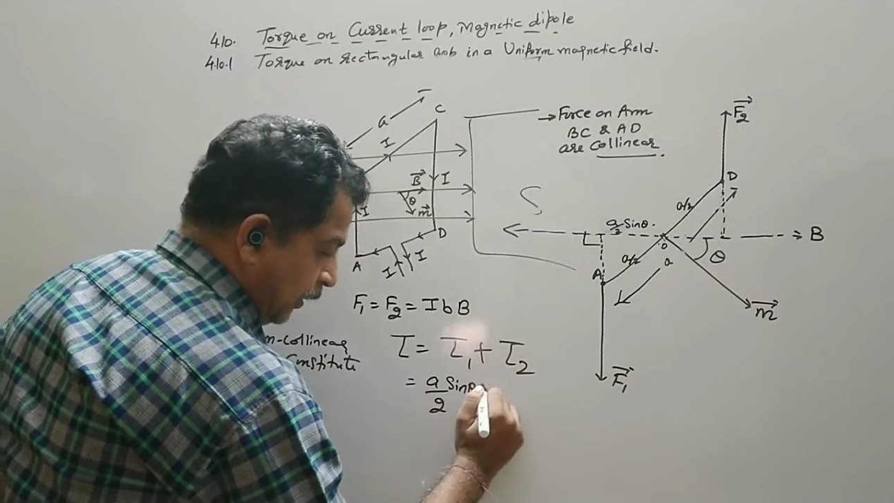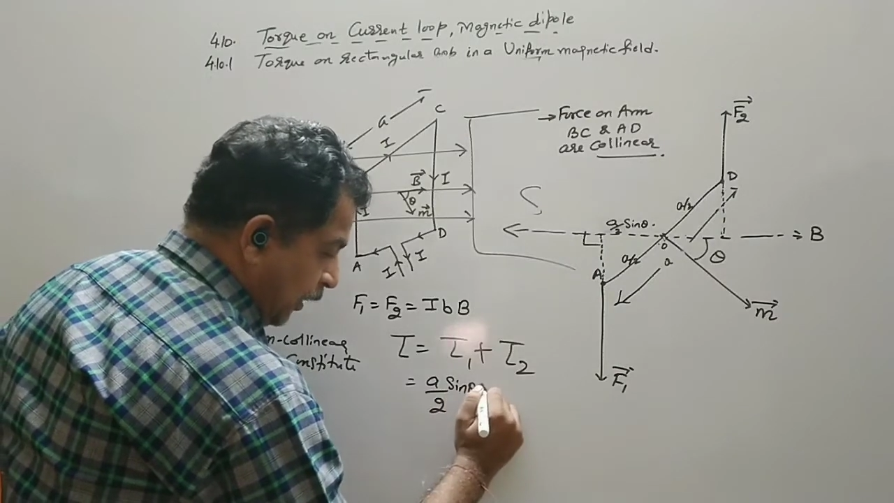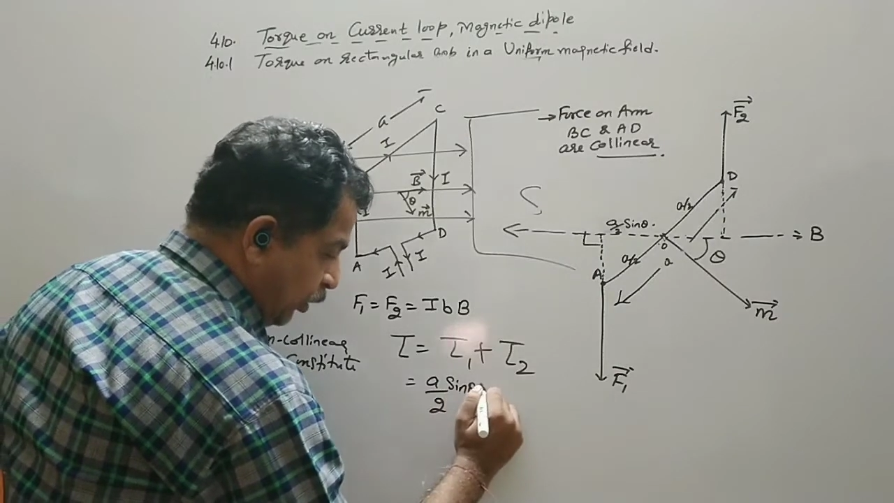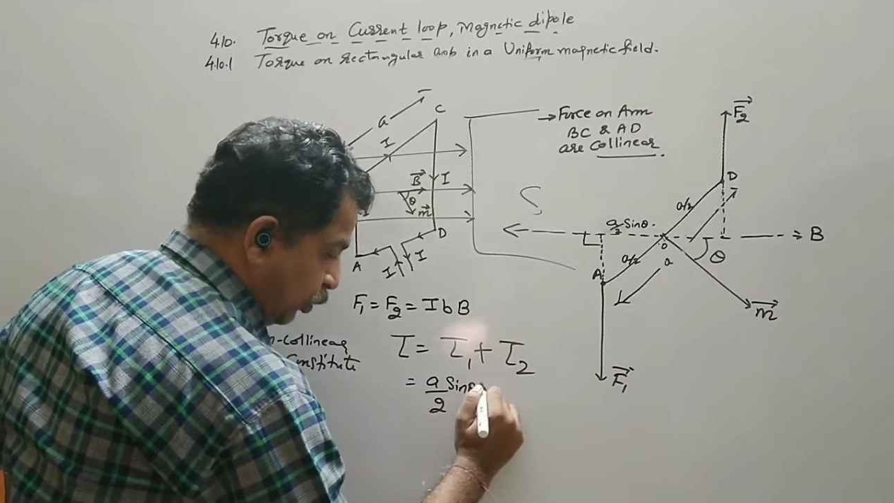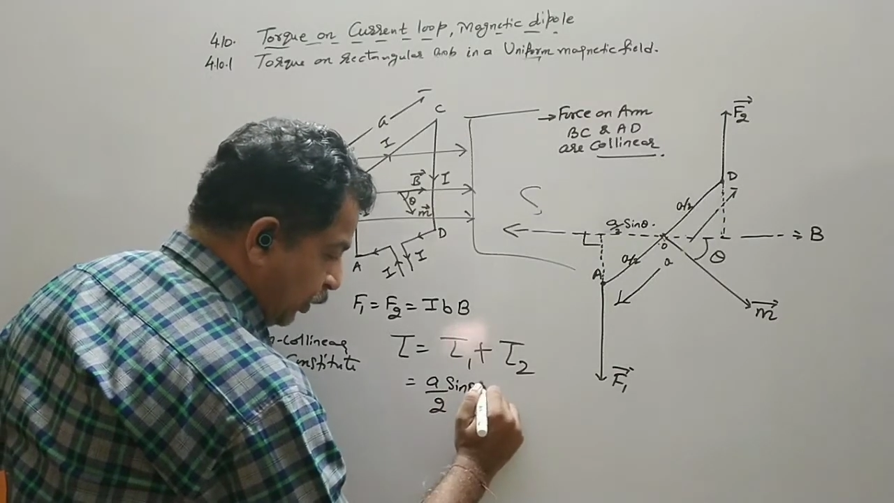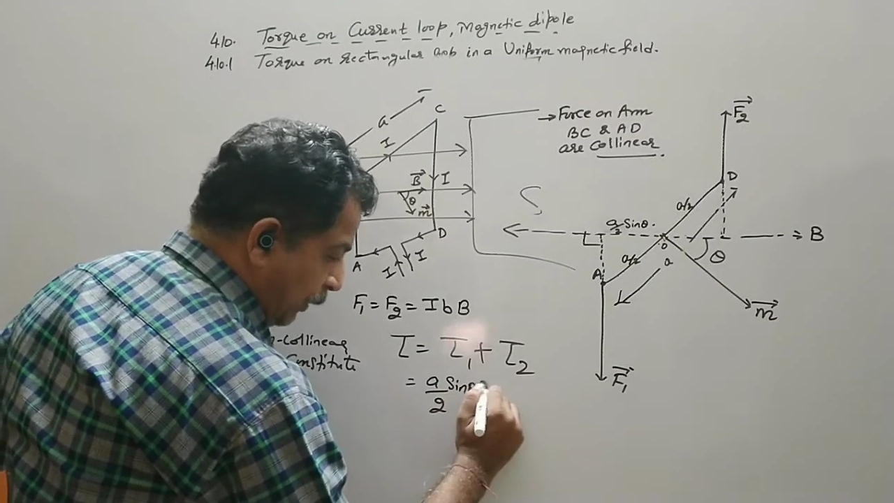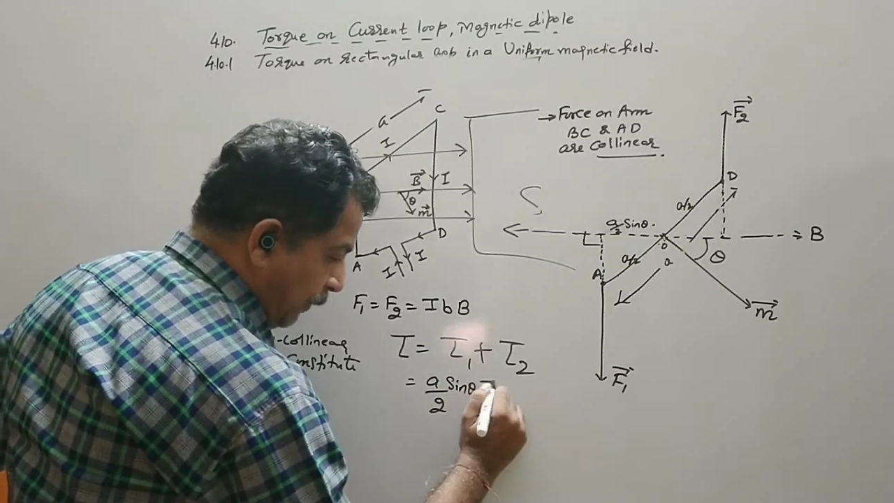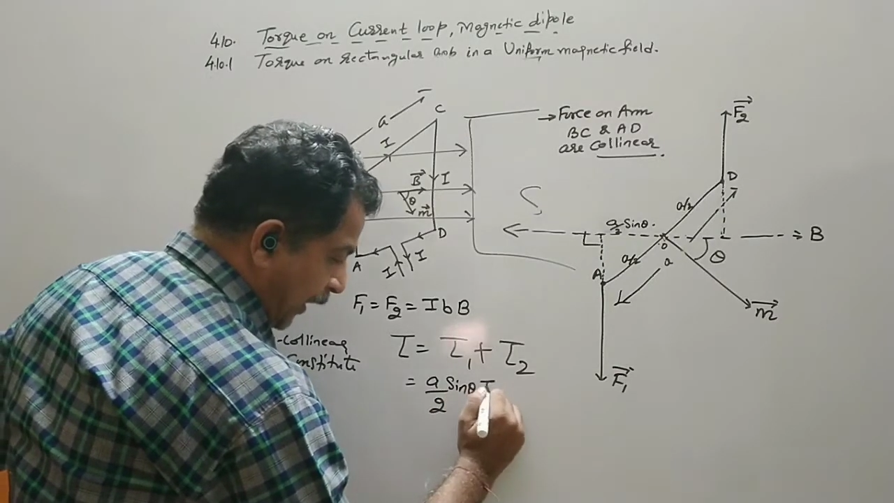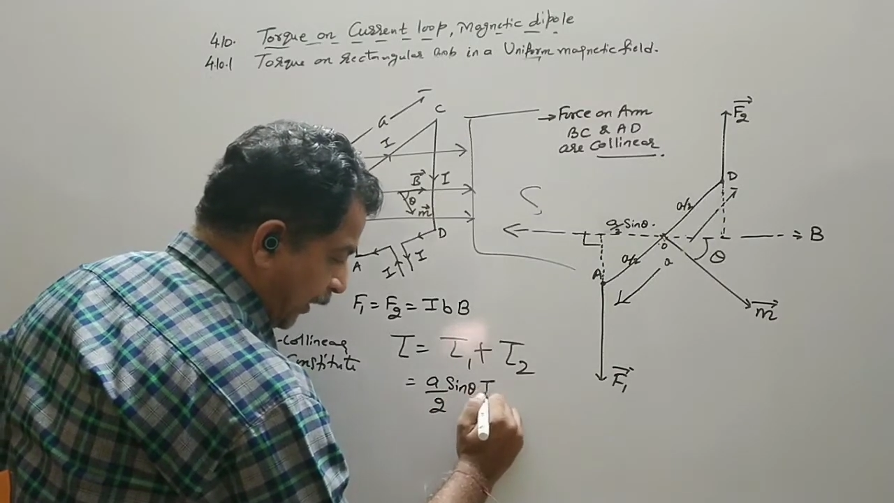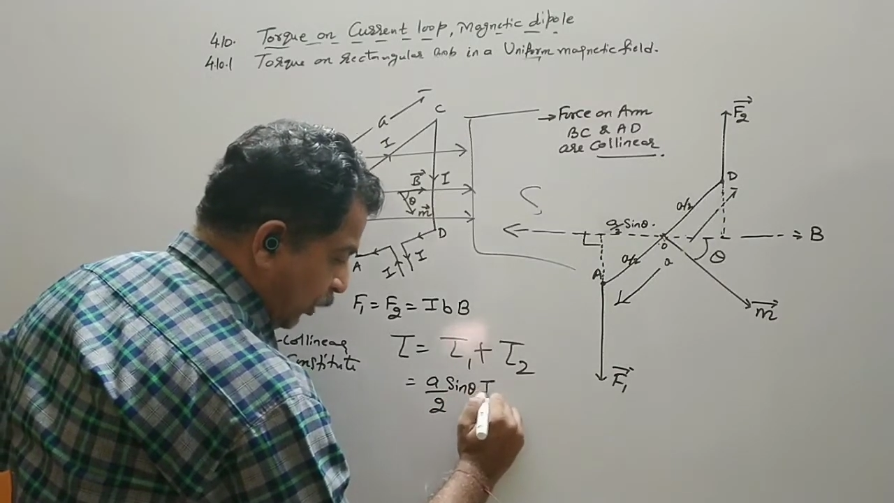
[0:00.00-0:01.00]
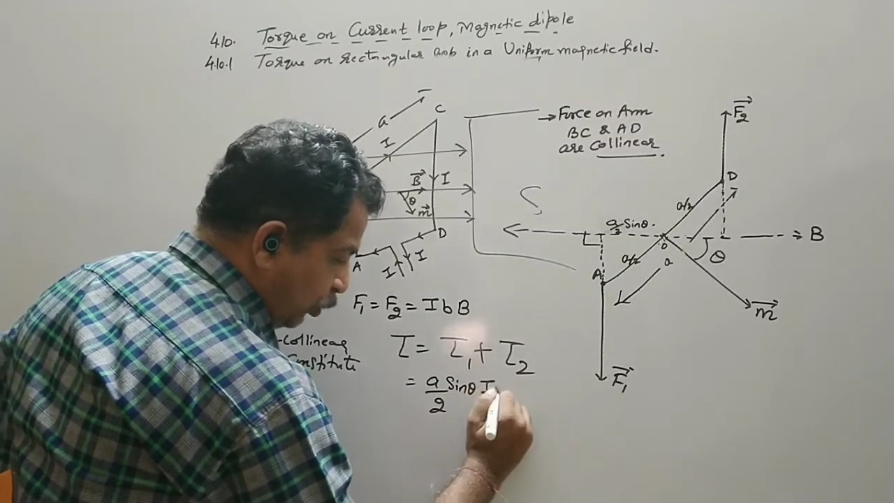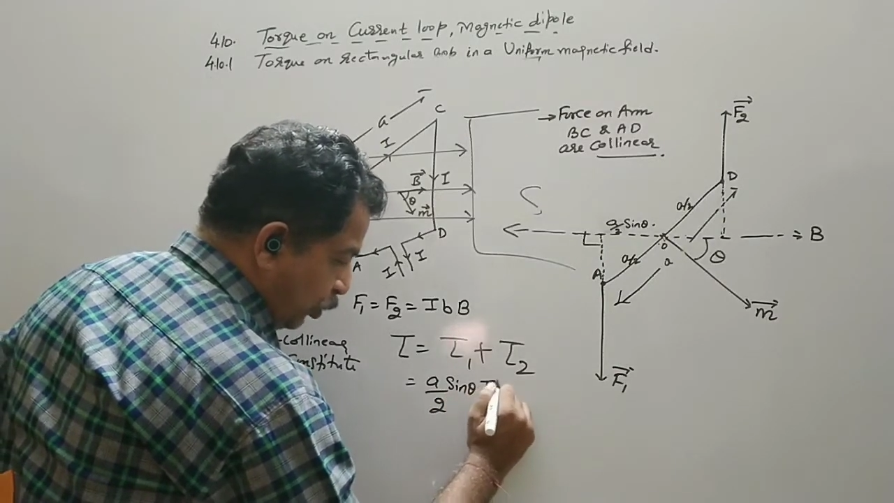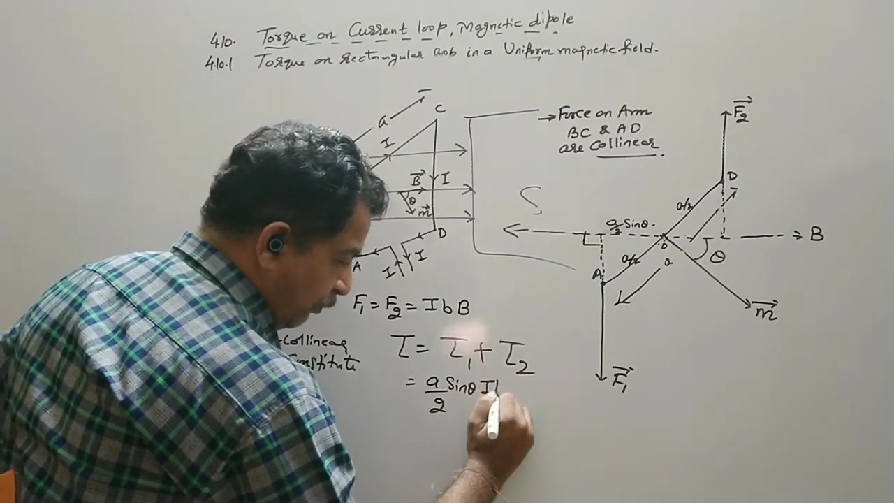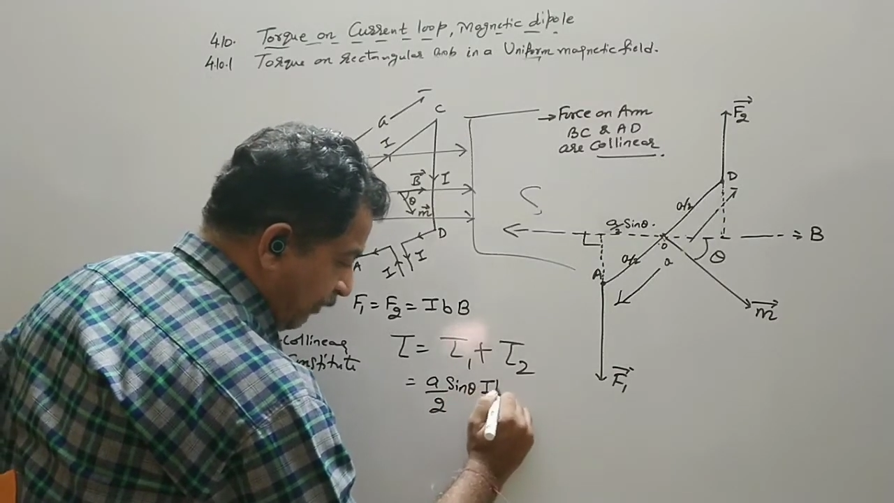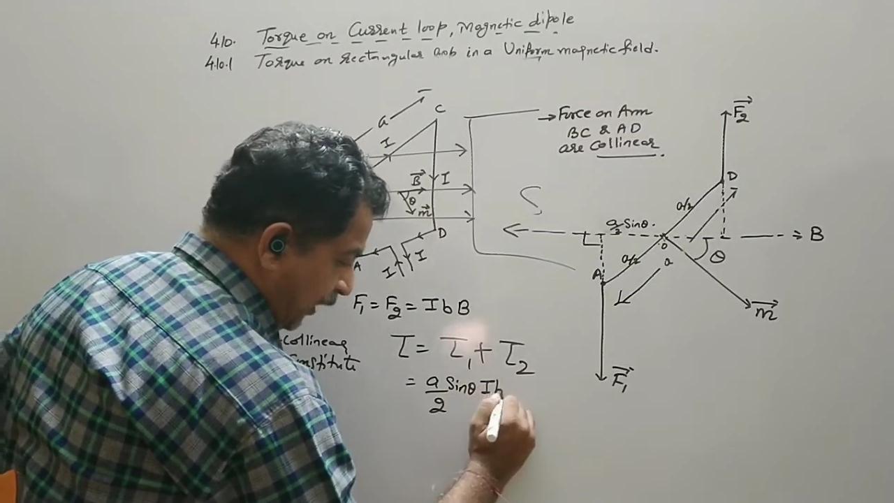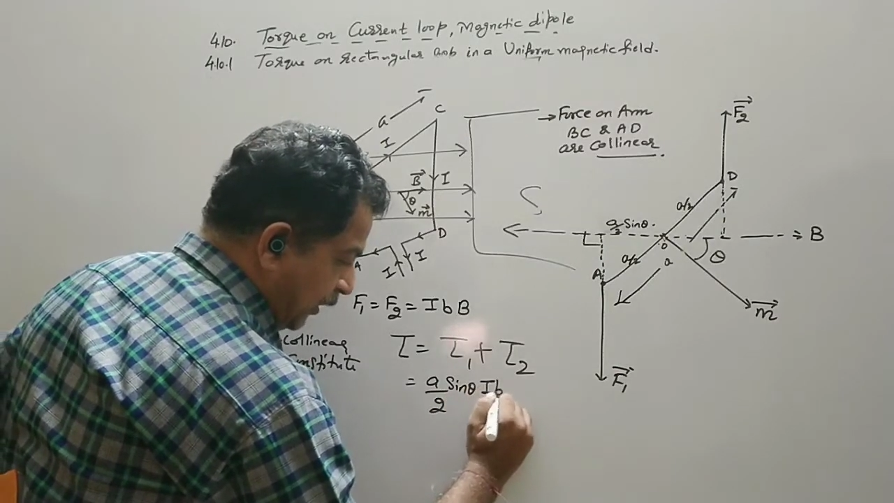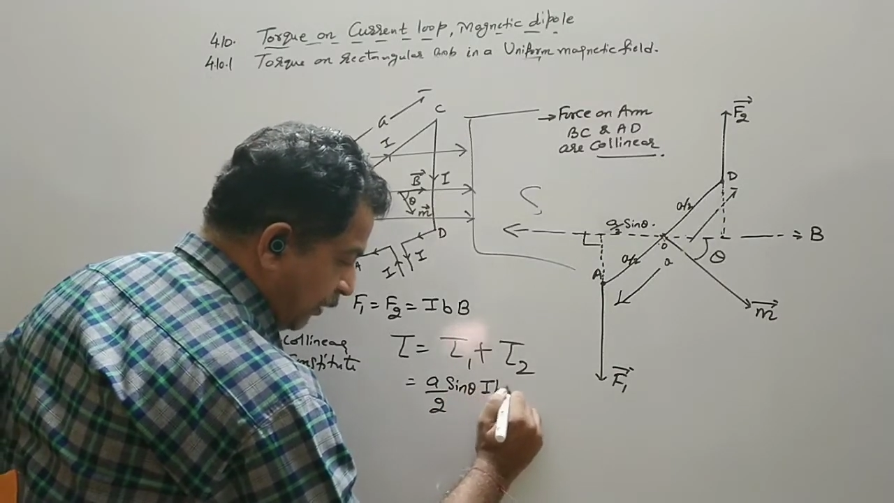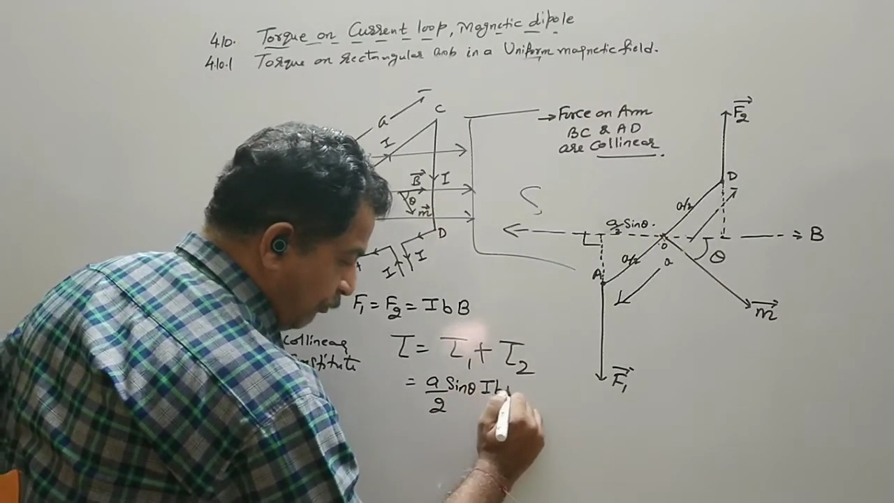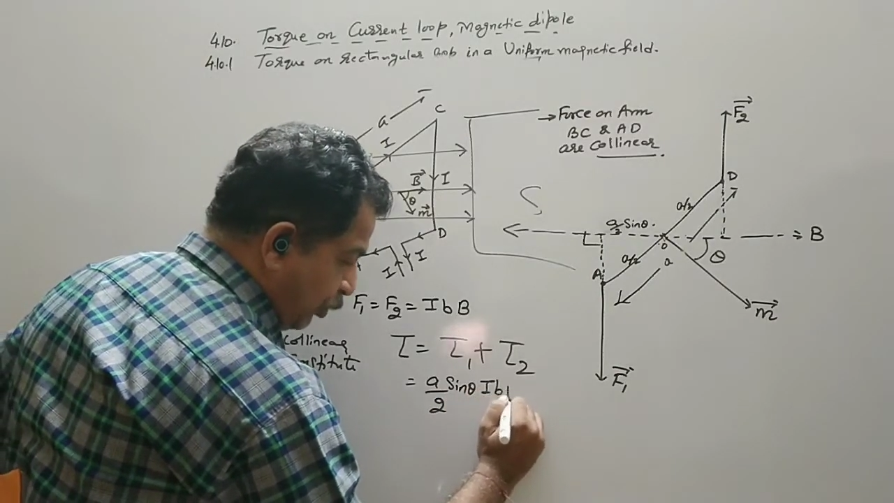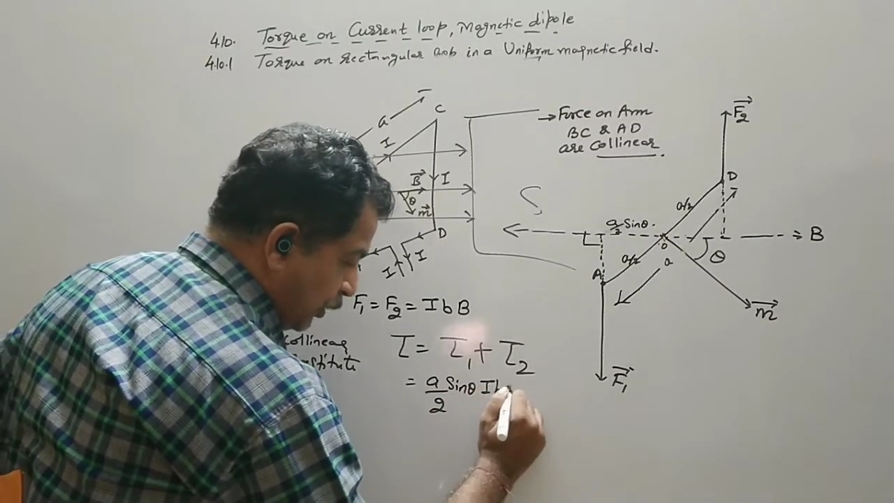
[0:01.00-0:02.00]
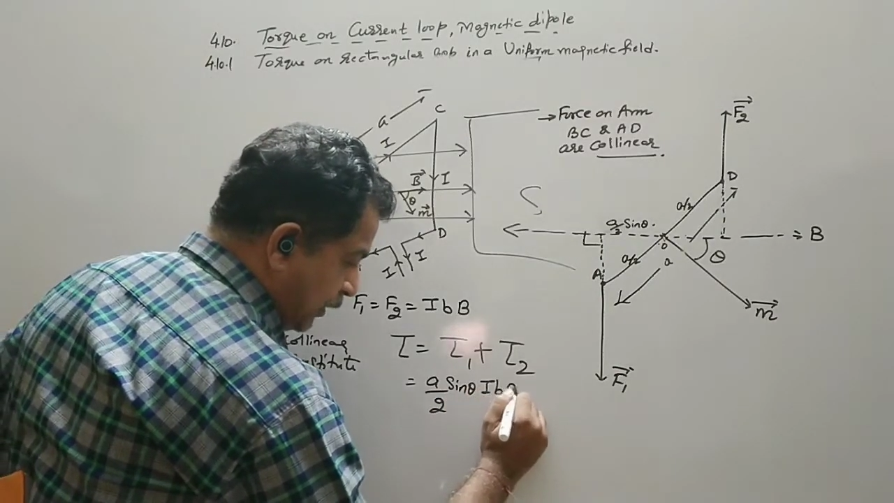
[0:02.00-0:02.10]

into the magnitude of either force,